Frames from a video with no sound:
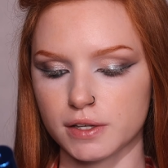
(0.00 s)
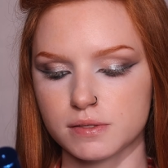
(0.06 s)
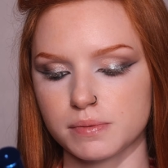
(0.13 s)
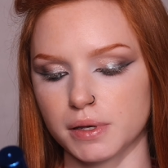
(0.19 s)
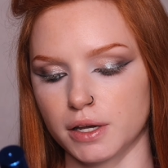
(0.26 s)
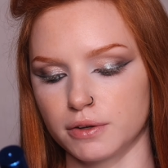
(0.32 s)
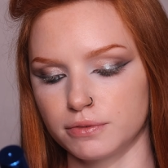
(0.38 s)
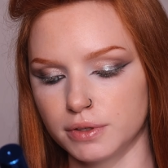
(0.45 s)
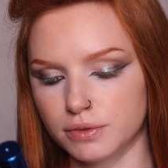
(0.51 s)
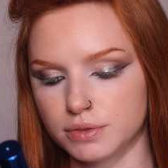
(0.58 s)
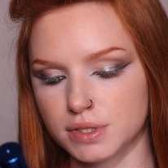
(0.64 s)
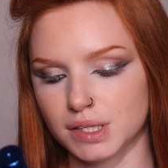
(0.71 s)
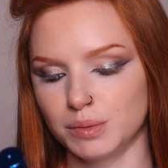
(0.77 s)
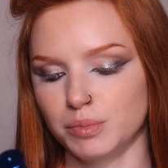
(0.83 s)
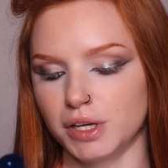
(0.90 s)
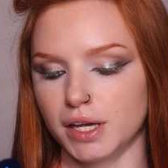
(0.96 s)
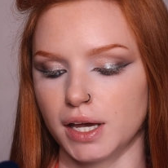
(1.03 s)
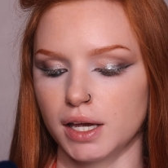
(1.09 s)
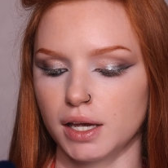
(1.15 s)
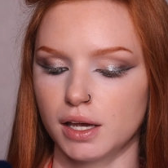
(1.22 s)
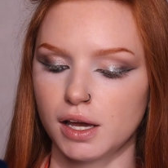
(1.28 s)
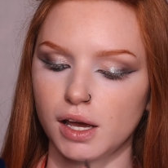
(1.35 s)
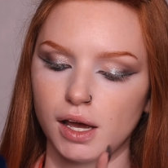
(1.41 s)
SPF 50
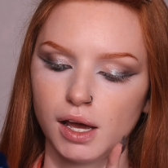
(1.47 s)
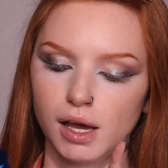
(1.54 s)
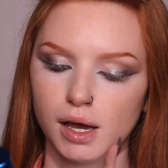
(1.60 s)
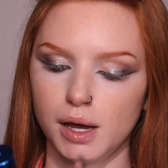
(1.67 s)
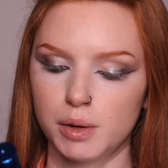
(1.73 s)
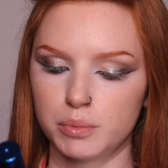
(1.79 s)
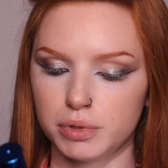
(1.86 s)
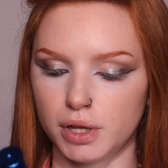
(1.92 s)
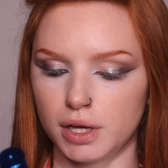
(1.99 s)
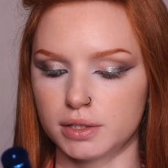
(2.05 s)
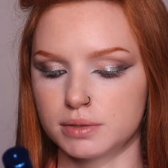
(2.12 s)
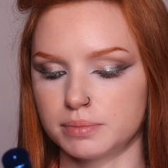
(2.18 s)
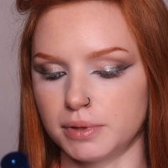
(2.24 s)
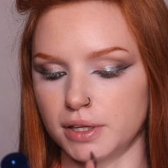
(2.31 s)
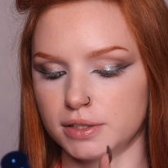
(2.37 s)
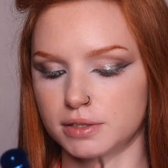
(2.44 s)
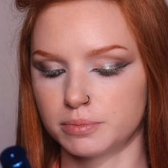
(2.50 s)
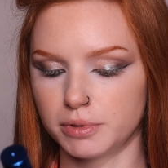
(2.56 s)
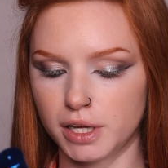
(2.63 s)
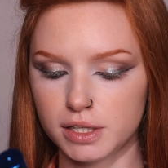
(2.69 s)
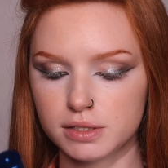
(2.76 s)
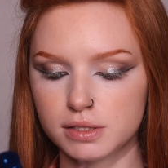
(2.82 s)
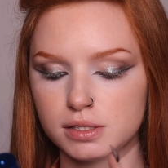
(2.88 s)
PA+++
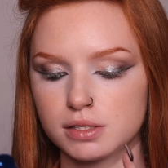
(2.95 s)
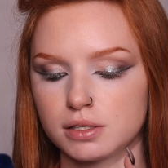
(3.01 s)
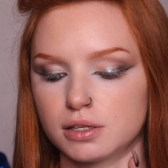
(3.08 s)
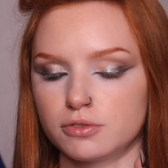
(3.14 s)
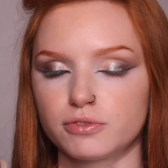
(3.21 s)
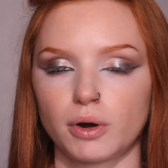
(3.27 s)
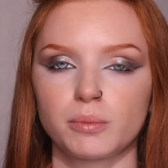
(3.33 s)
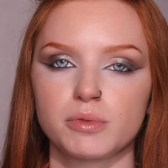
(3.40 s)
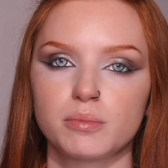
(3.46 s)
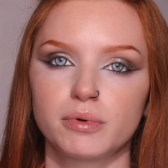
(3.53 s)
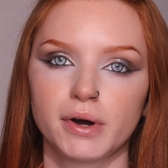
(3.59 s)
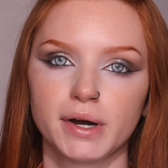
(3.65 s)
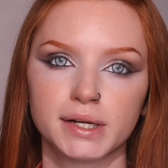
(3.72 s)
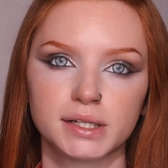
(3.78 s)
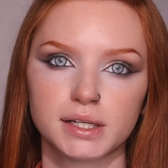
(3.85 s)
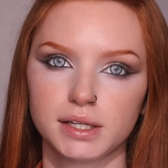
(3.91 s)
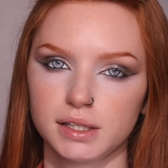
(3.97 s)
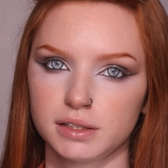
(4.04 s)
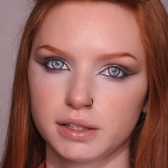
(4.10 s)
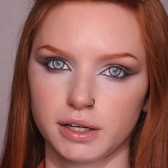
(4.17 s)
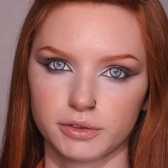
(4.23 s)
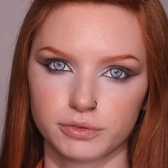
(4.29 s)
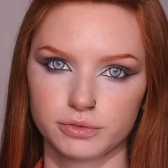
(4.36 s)
from the brand
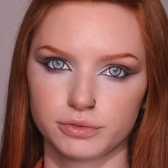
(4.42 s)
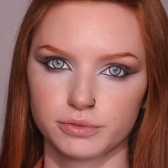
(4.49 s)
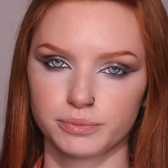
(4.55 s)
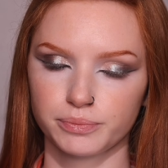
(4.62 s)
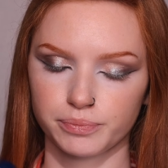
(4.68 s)
Enough.